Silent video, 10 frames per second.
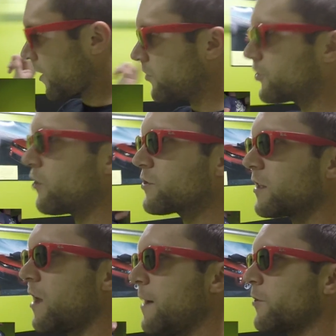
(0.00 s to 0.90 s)
I chose
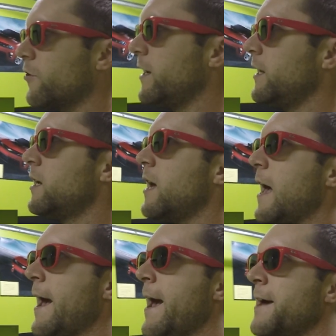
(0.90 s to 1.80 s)
the lime green,
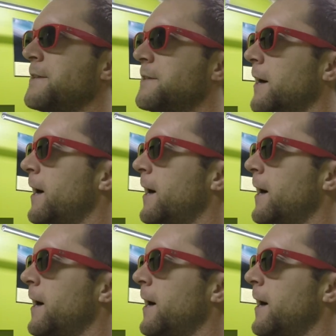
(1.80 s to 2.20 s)
and